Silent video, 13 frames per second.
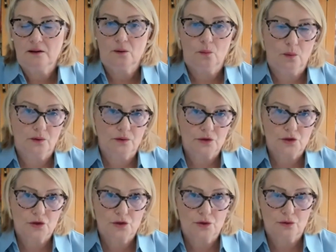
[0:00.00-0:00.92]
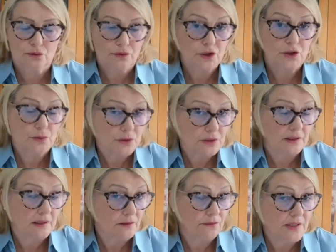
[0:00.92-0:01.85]
want to reduce
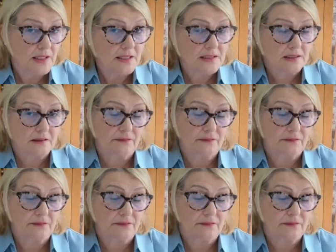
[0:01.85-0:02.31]
their risk